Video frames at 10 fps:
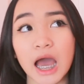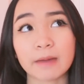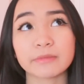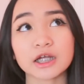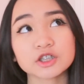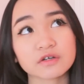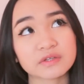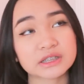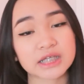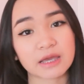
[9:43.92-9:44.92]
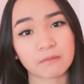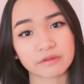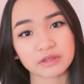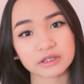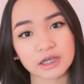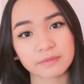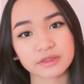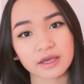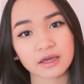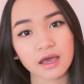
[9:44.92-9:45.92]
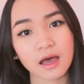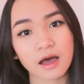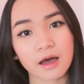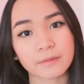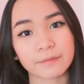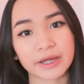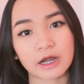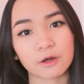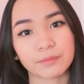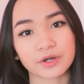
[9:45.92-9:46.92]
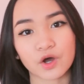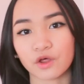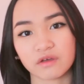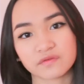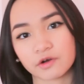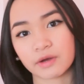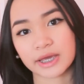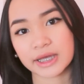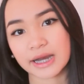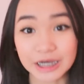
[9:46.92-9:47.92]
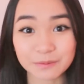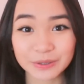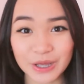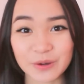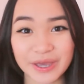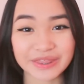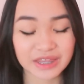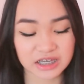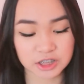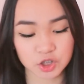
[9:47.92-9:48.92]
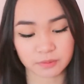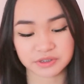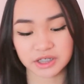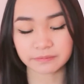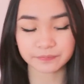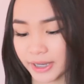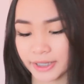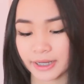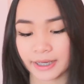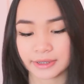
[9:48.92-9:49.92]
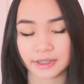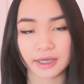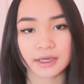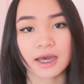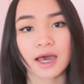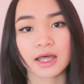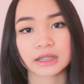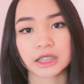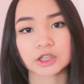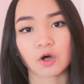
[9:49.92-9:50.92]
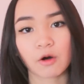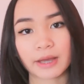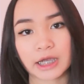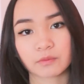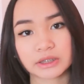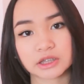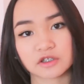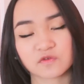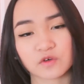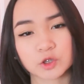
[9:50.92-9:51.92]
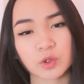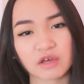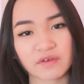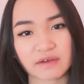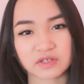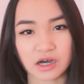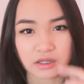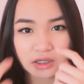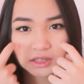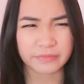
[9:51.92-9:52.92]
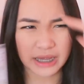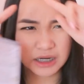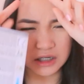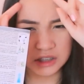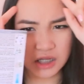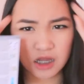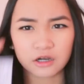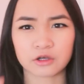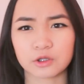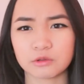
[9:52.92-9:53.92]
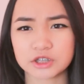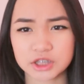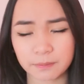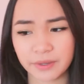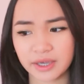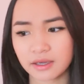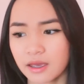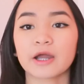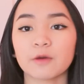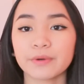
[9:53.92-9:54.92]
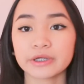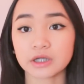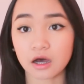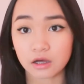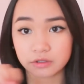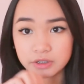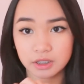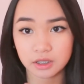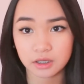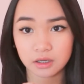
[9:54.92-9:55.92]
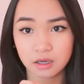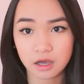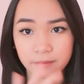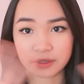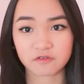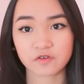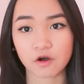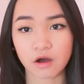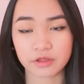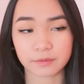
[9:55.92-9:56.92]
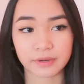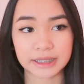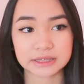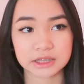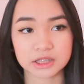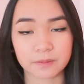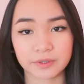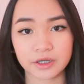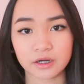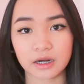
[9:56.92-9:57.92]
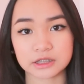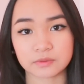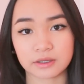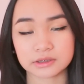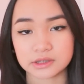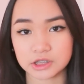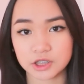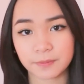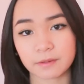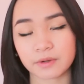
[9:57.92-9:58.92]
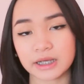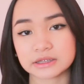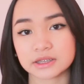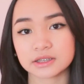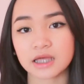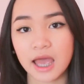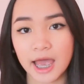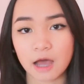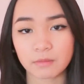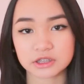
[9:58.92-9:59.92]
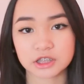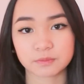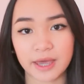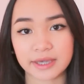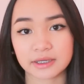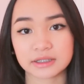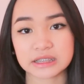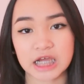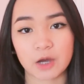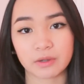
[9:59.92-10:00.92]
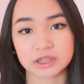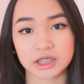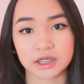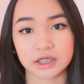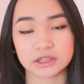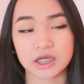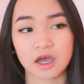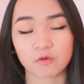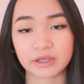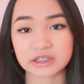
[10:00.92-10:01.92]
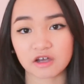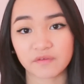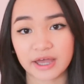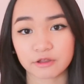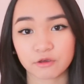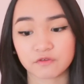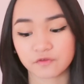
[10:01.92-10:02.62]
I'm not sure if this is a monthly type of thing, um, but I'll put all info again down below in the description. And I think this whole bag retails for twenty-five dollars, and that does not include shipping. But I'll put all the um, info on the prices up here, as well as the the shipping prices, how much this bag is, and how much it is retail valued